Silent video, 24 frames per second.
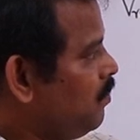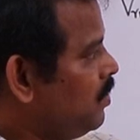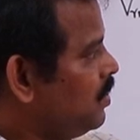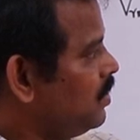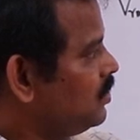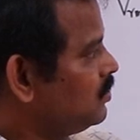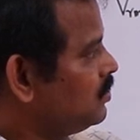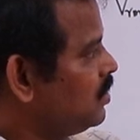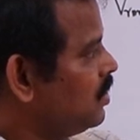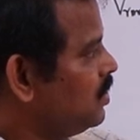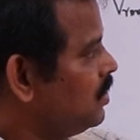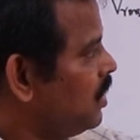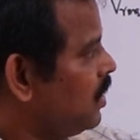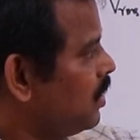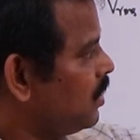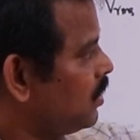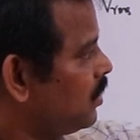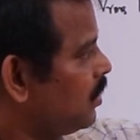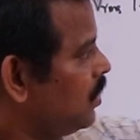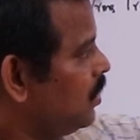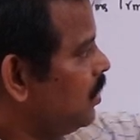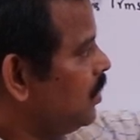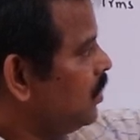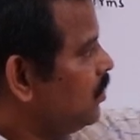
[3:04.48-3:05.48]
is
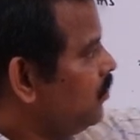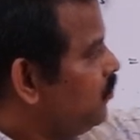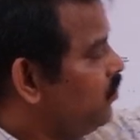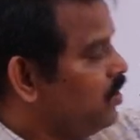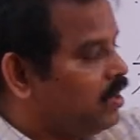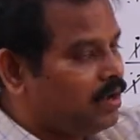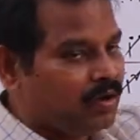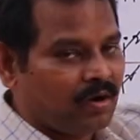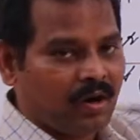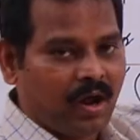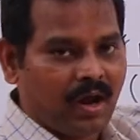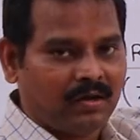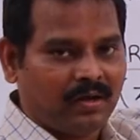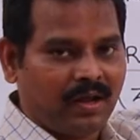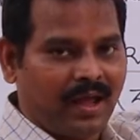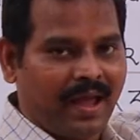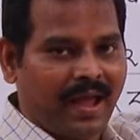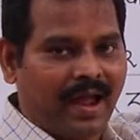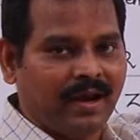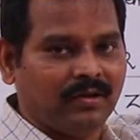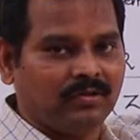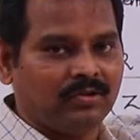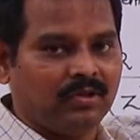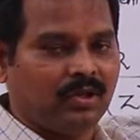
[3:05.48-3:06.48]
here. We cannot
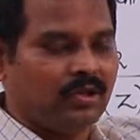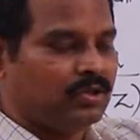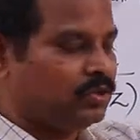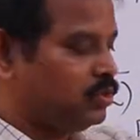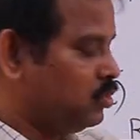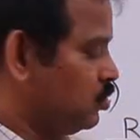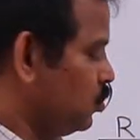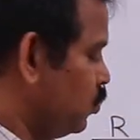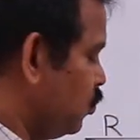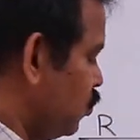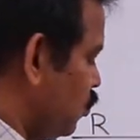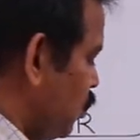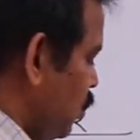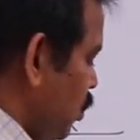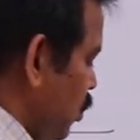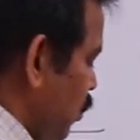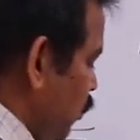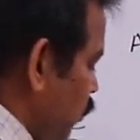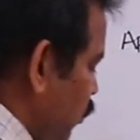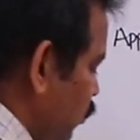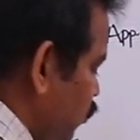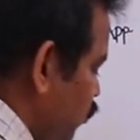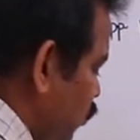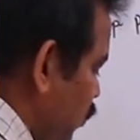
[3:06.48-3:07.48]
add these two.
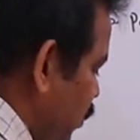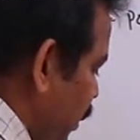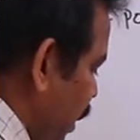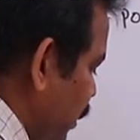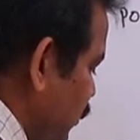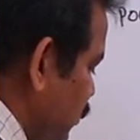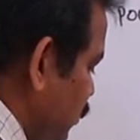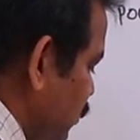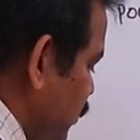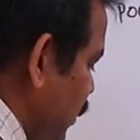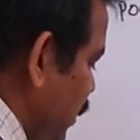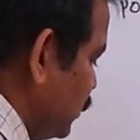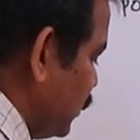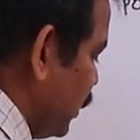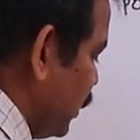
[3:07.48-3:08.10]
We should write this as